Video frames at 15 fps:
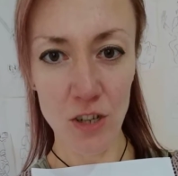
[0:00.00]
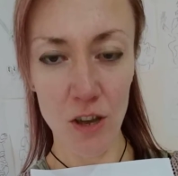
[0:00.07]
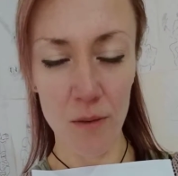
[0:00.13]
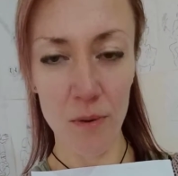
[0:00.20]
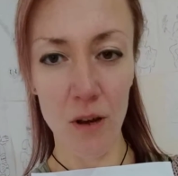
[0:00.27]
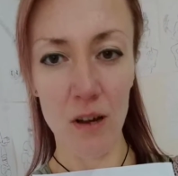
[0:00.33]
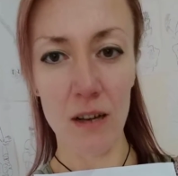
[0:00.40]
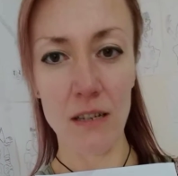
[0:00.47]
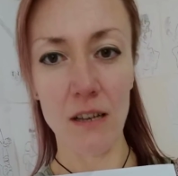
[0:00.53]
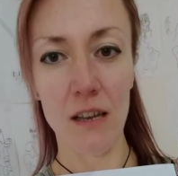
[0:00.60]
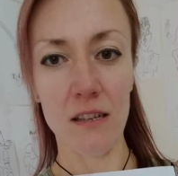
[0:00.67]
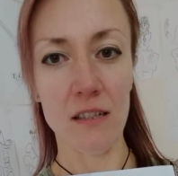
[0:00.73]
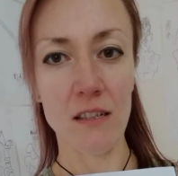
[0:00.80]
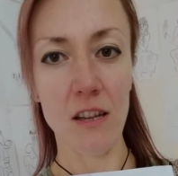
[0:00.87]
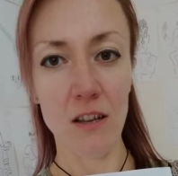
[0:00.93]

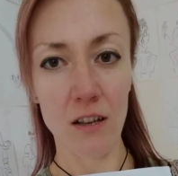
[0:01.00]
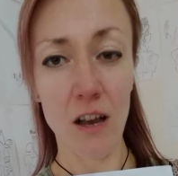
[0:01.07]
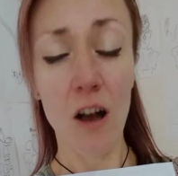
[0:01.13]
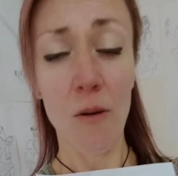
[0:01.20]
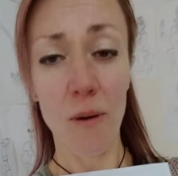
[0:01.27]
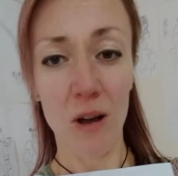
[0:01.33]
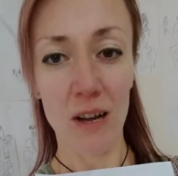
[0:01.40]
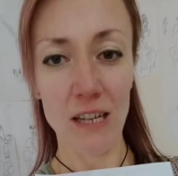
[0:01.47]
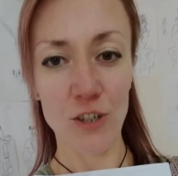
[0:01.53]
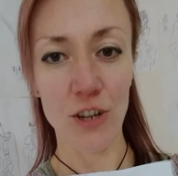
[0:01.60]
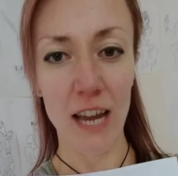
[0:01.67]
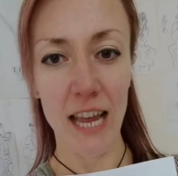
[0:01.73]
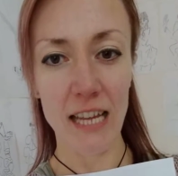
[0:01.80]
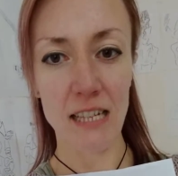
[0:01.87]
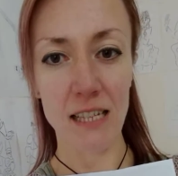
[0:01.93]

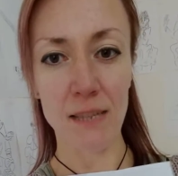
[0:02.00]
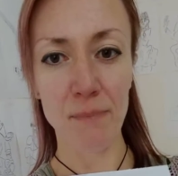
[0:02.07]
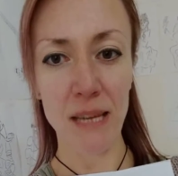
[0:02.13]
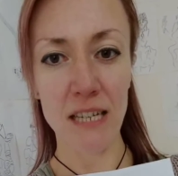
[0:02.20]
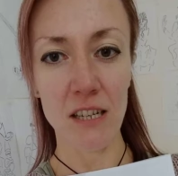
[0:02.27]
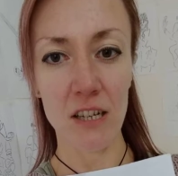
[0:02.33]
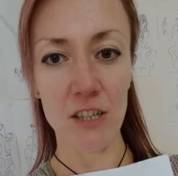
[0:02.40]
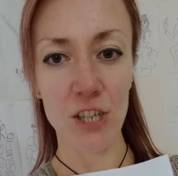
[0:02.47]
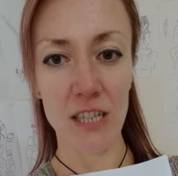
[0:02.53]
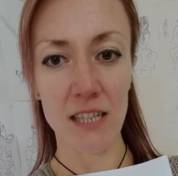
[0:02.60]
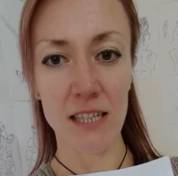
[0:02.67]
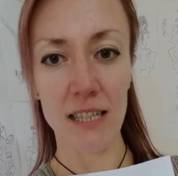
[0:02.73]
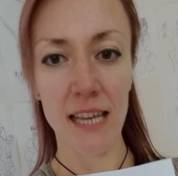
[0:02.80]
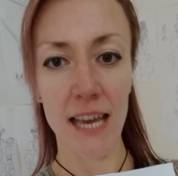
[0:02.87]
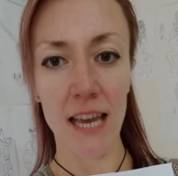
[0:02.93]
carbohydrates being
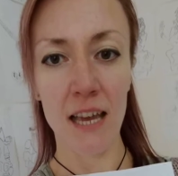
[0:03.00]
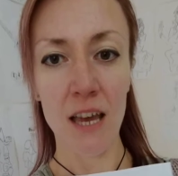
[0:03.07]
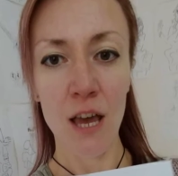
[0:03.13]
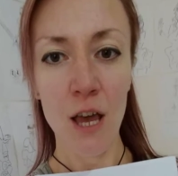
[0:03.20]
digested here,